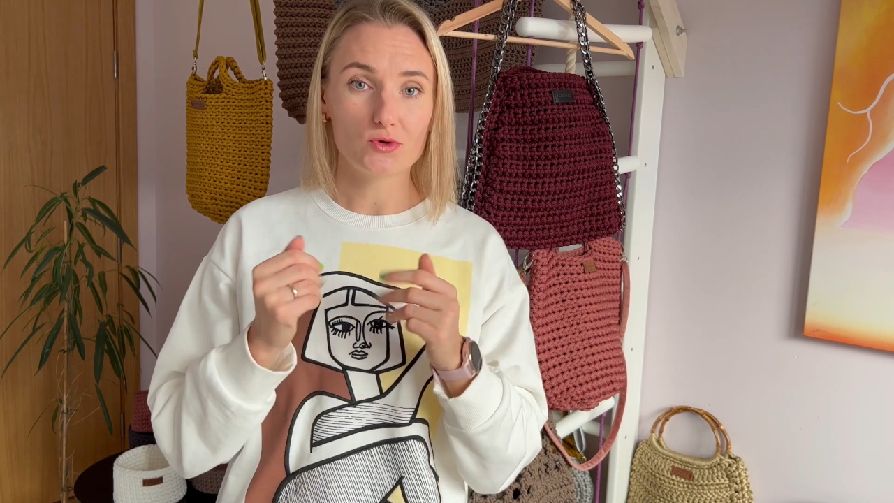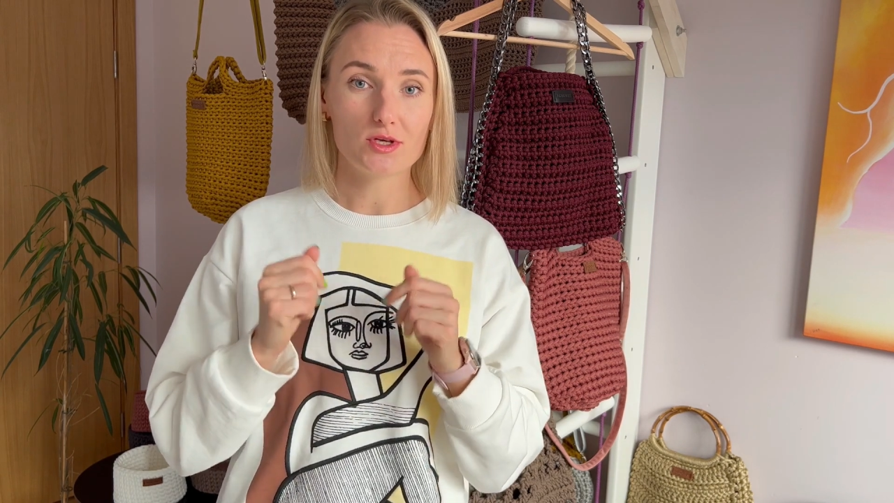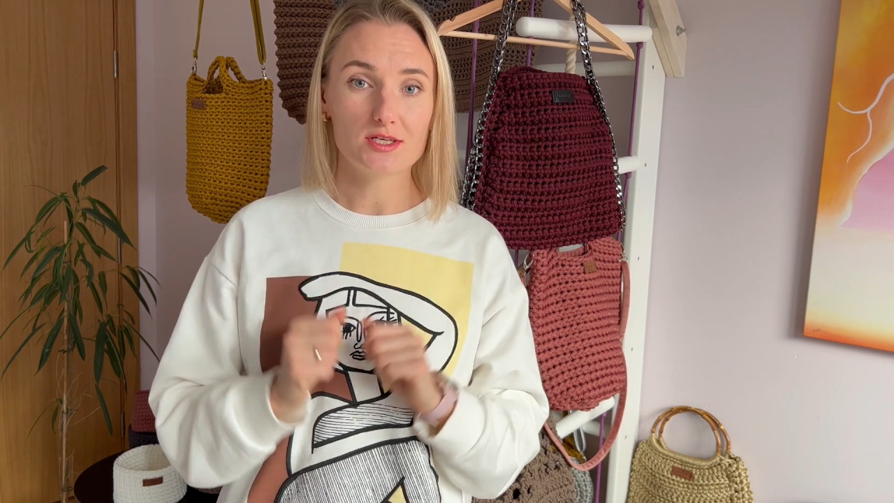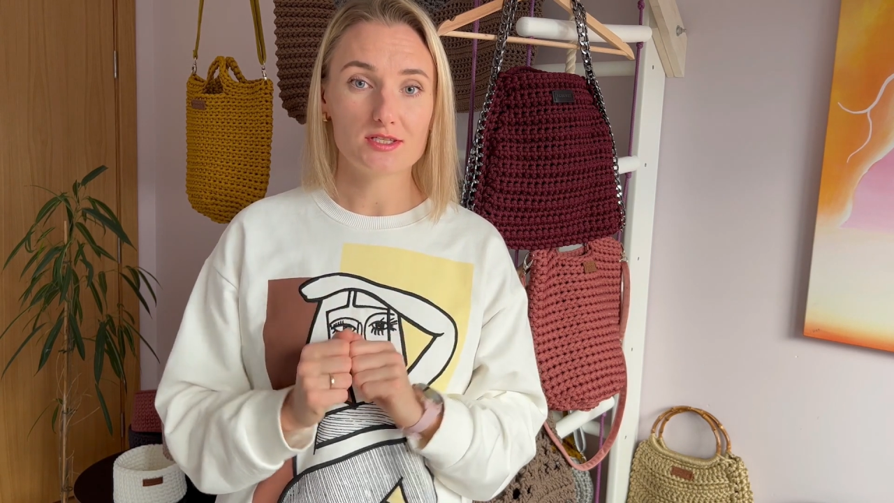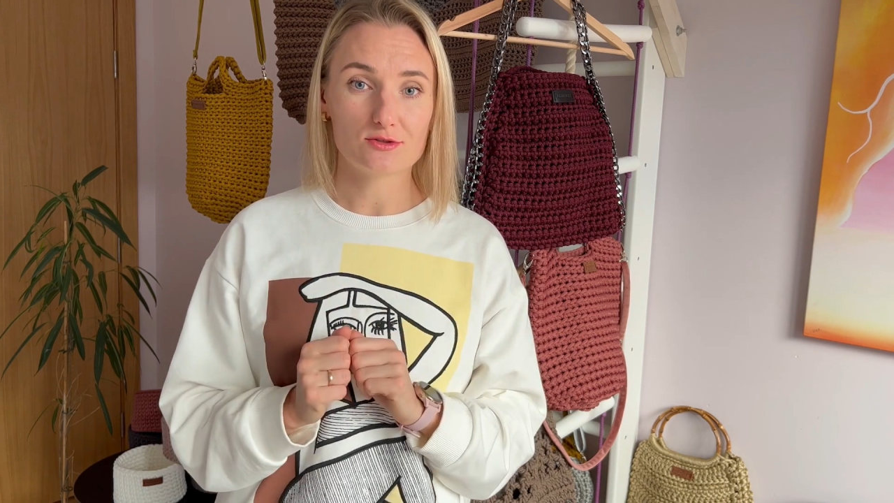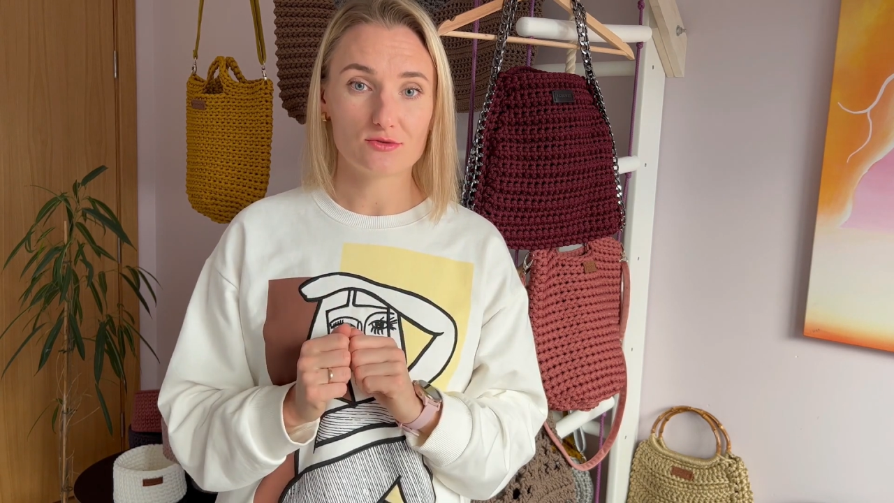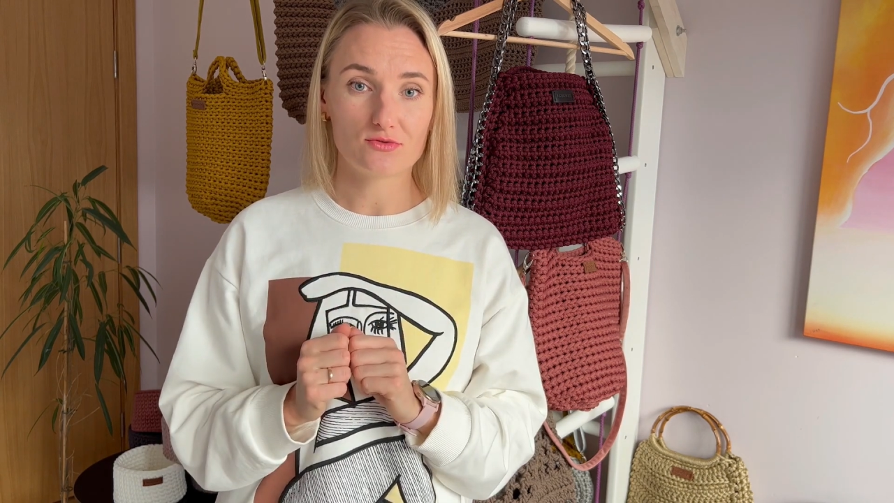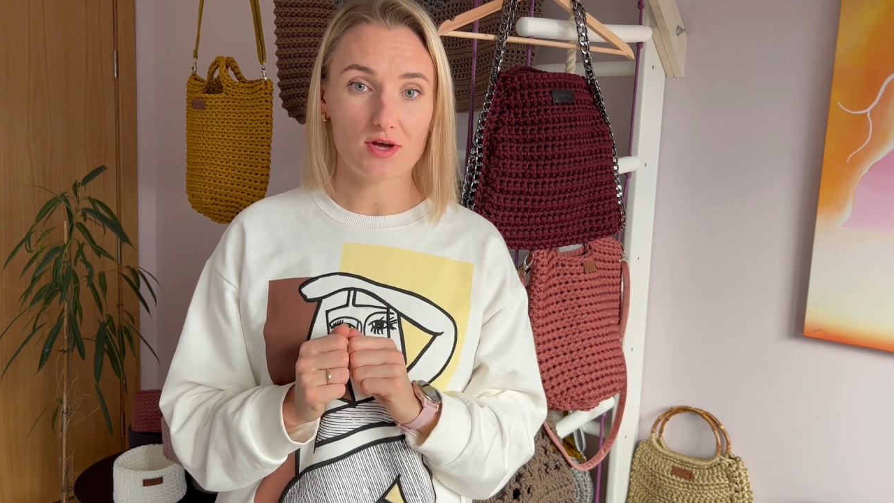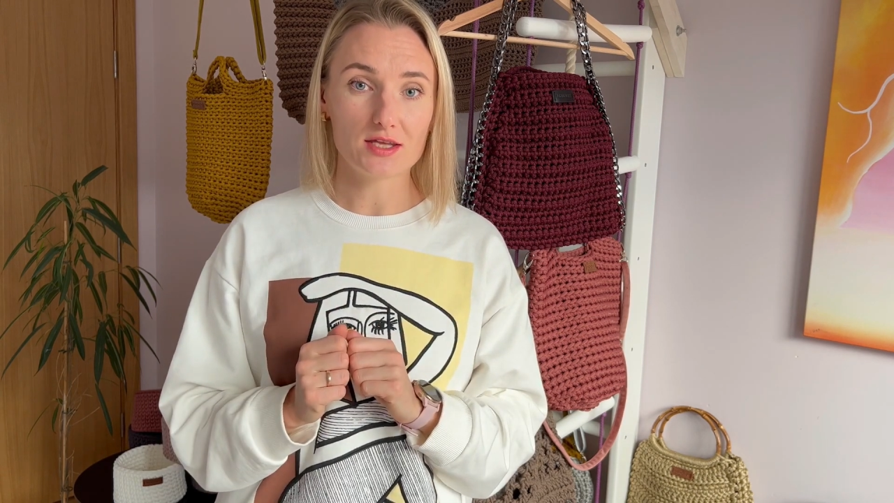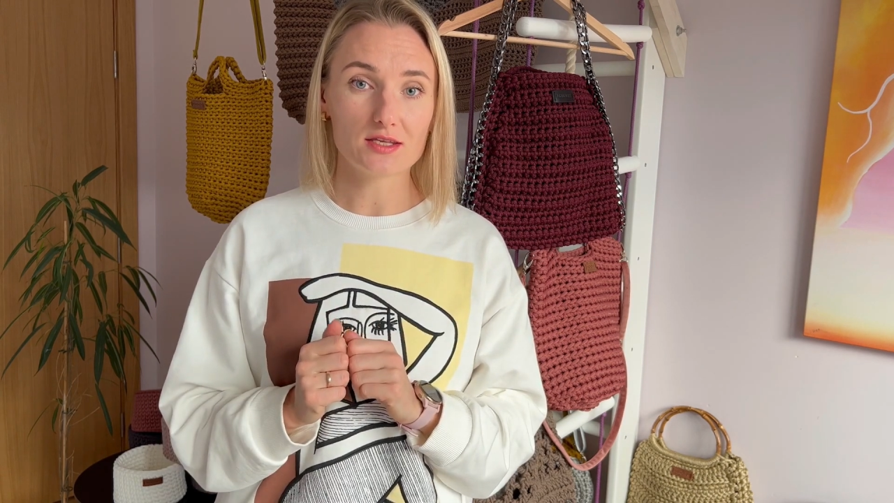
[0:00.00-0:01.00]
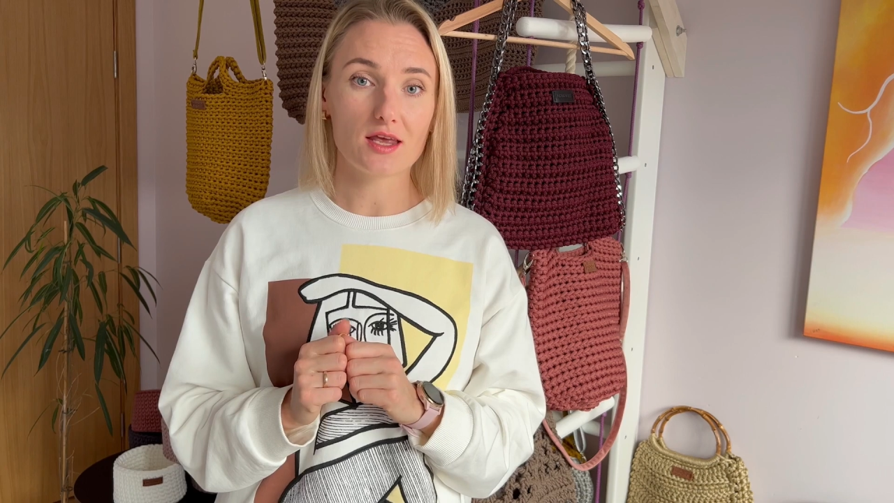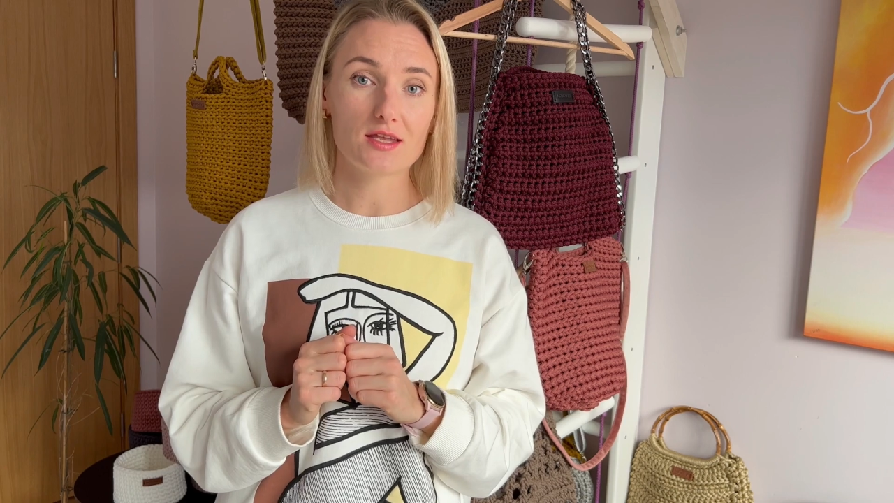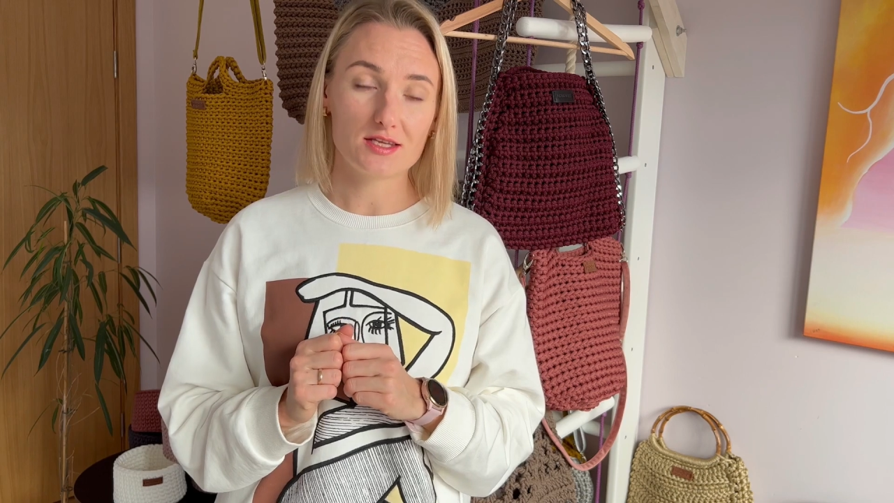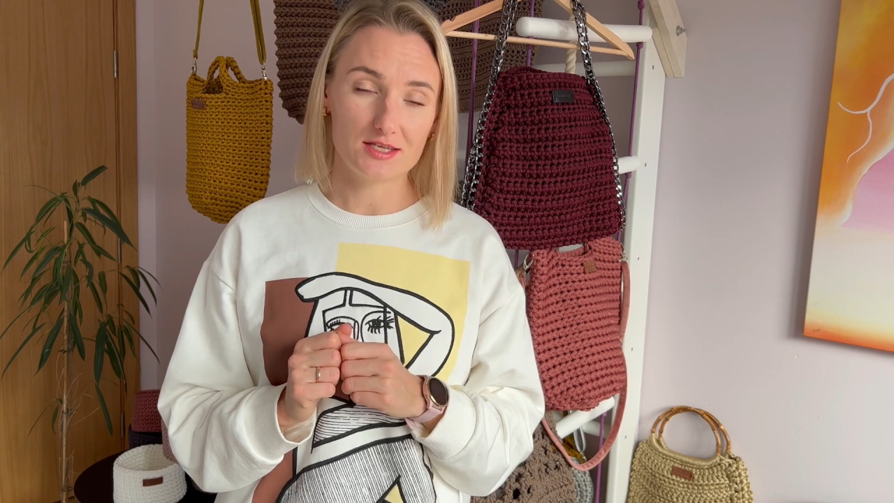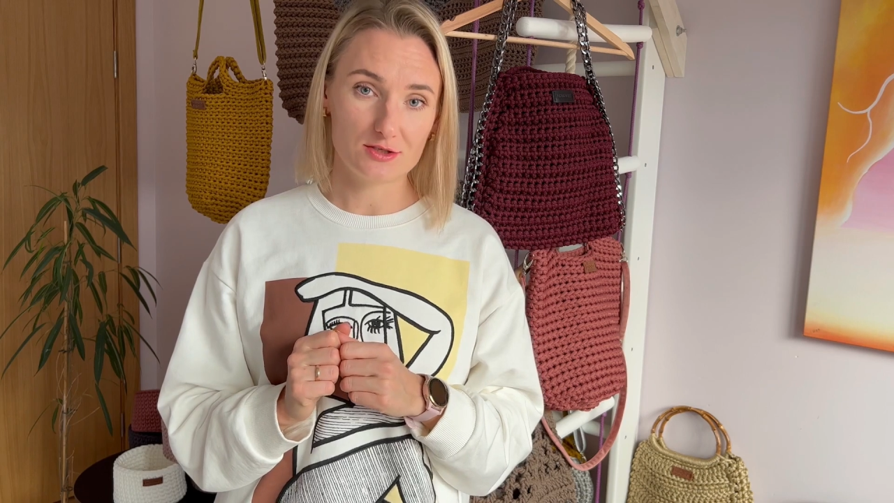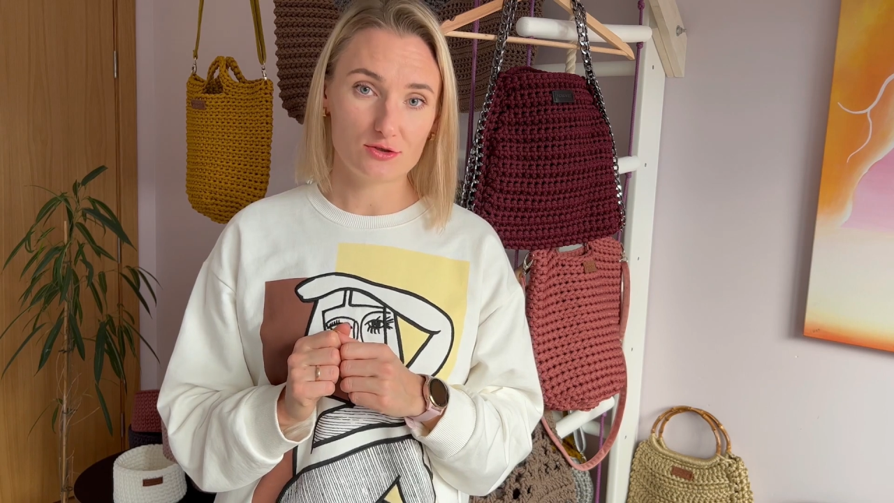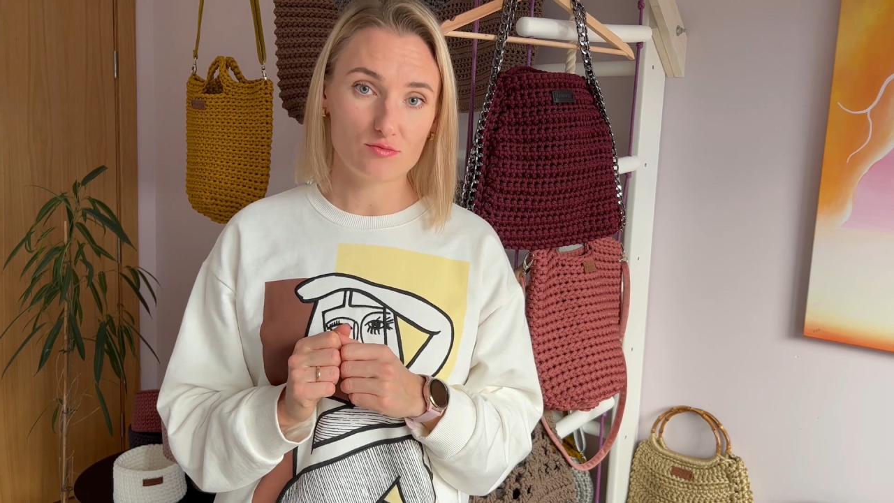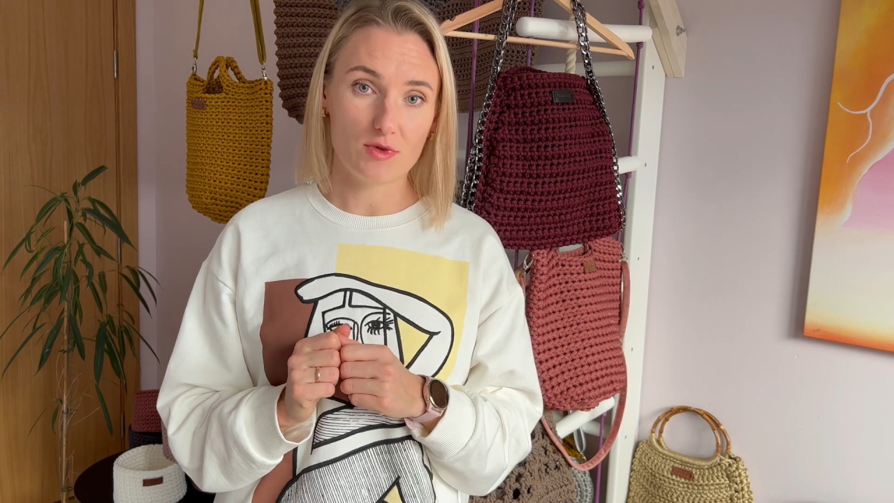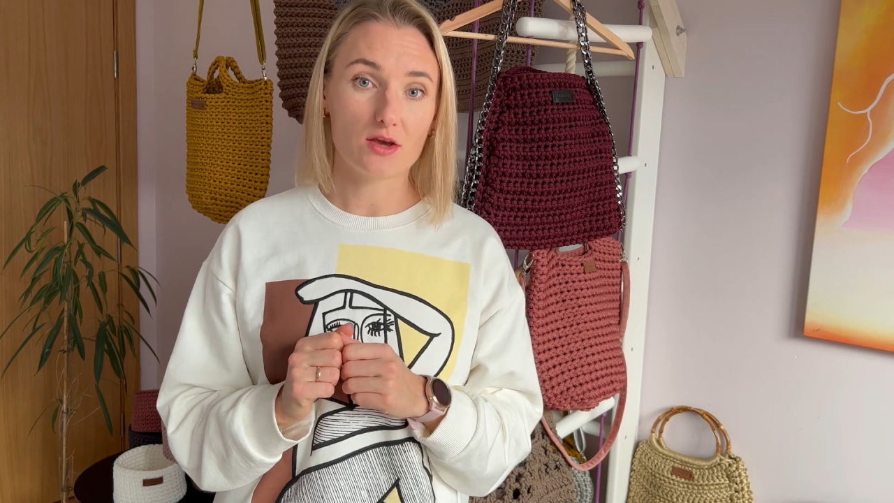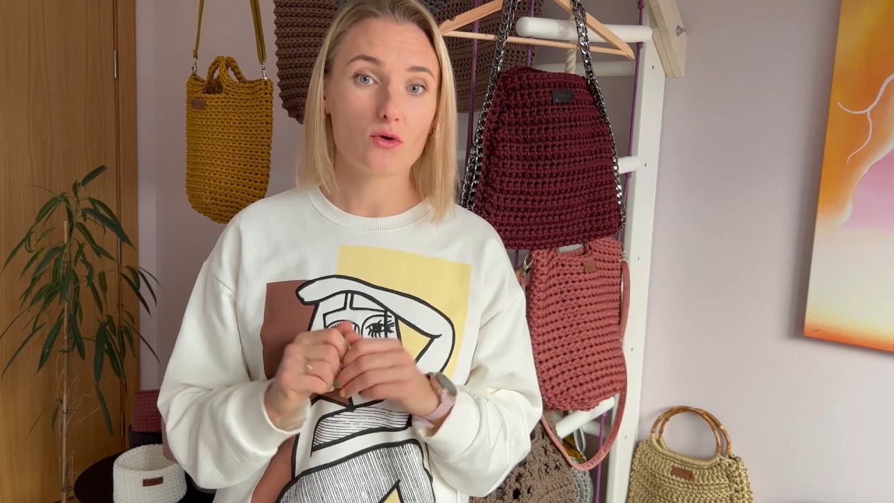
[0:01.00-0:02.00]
easy to find and easy to make.